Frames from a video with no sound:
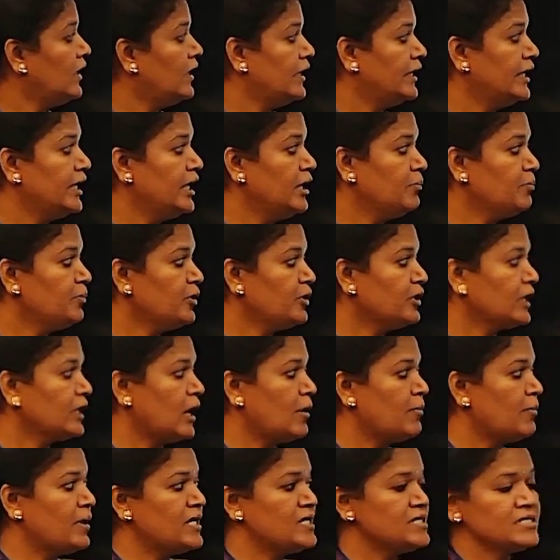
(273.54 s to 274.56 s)
input
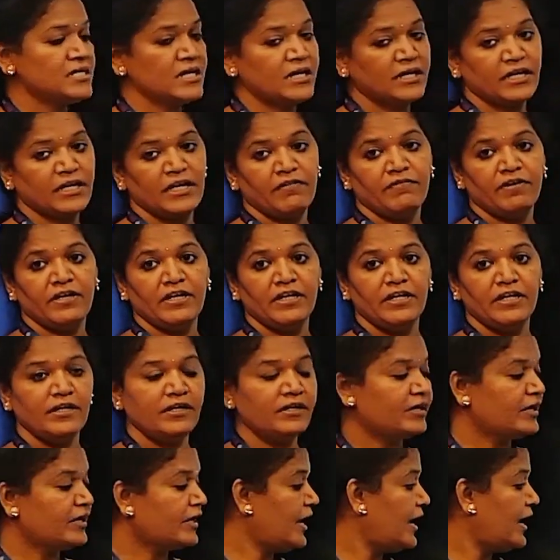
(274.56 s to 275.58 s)
commands are given
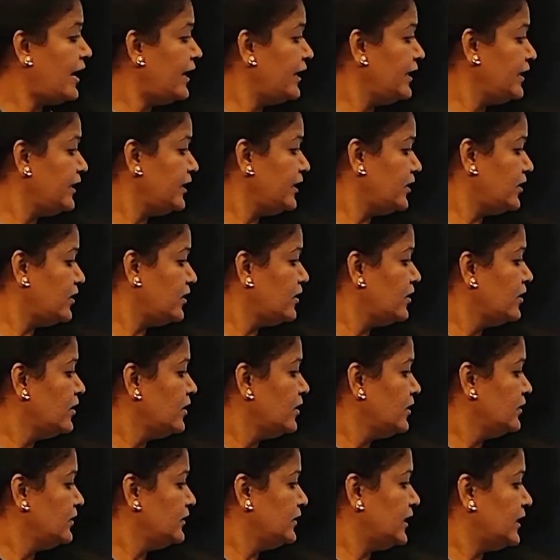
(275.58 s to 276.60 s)
here, and
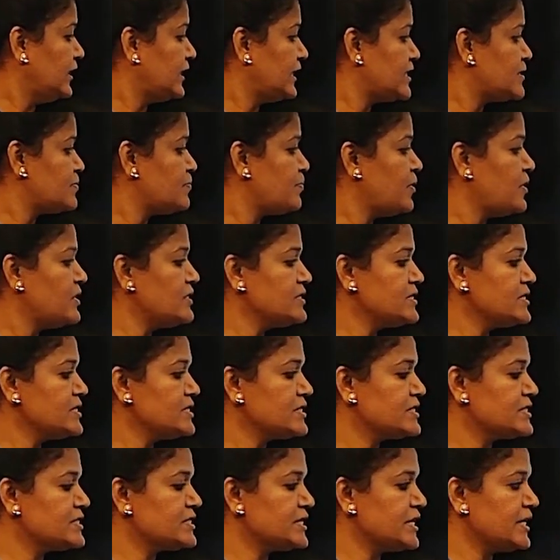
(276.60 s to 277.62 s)
the response
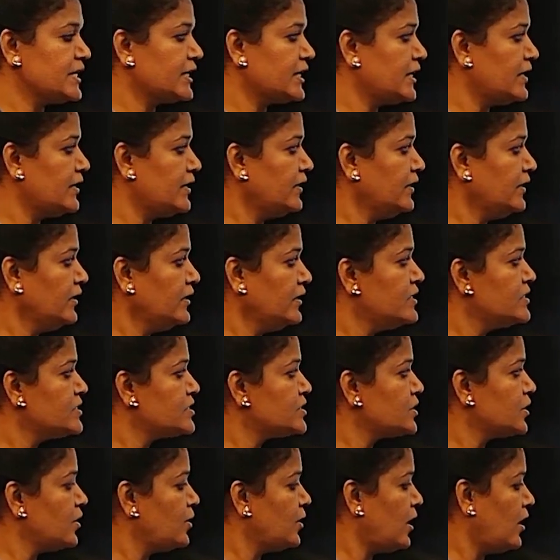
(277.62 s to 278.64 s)
is taken.
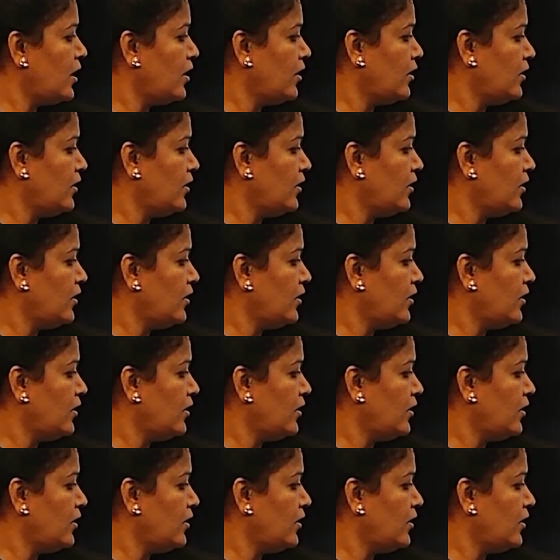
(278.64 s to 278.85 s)
So,